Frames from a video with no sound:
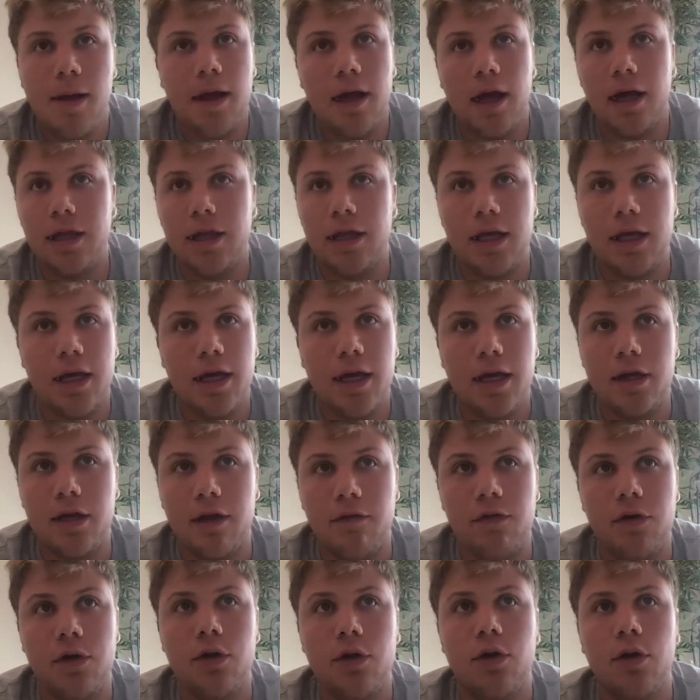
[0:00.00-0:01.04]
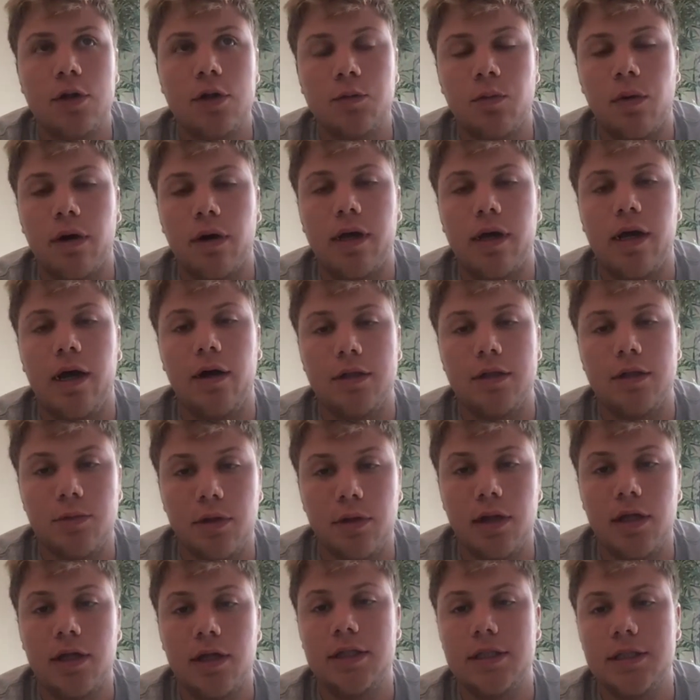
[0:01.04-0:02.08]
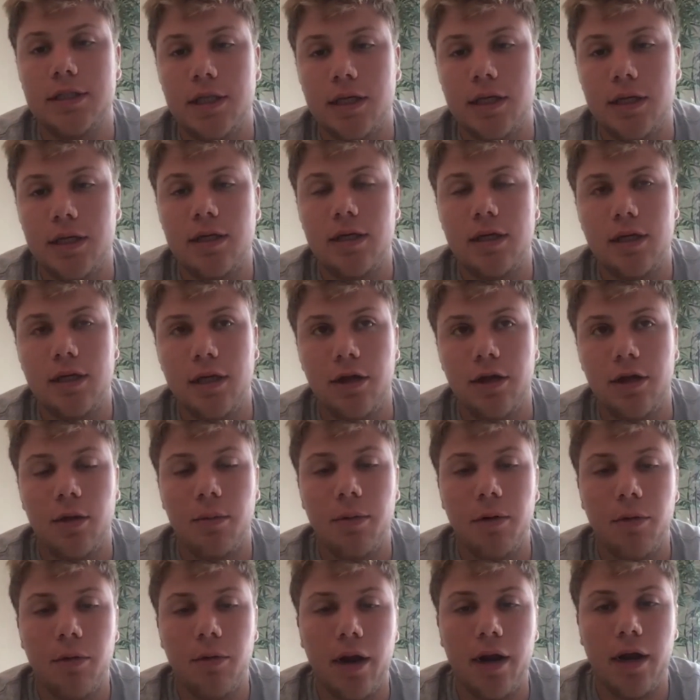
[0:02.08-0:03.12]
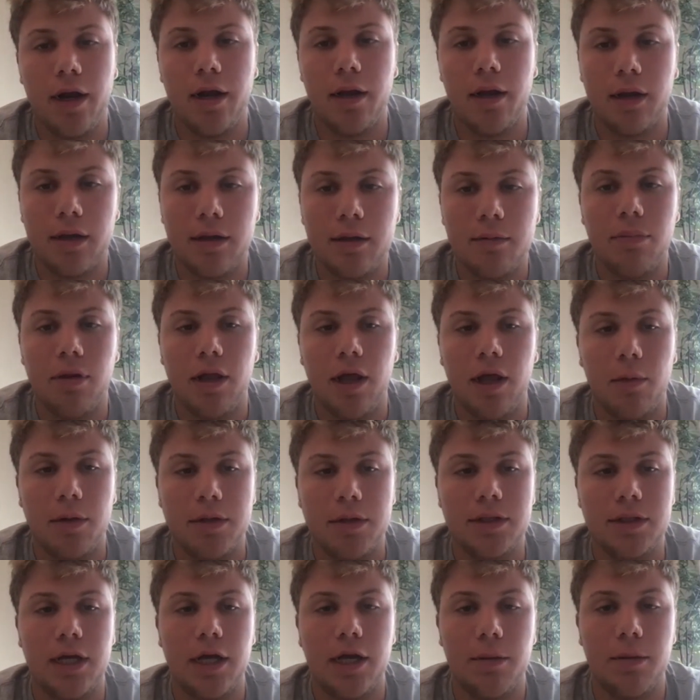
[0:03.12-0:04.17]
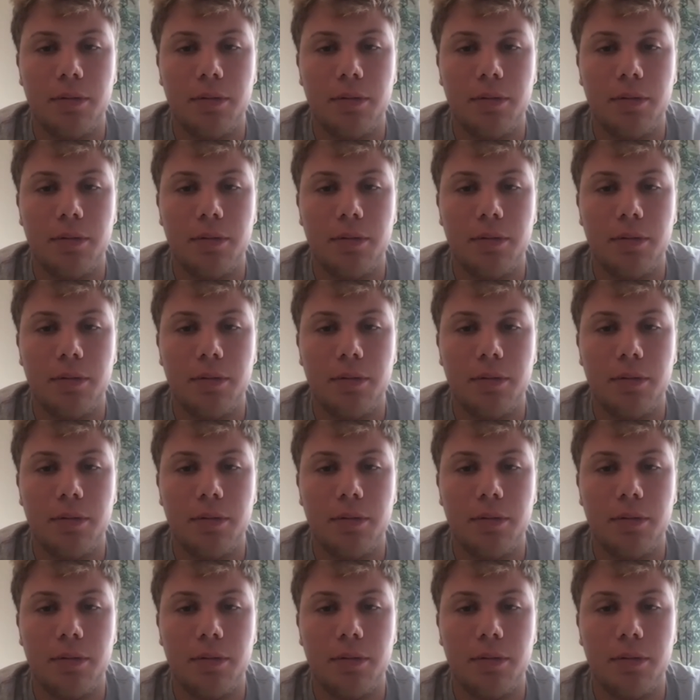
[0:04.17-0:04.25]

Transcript: in the end, if you do those workouts religiously, you'll be ready to play once you get up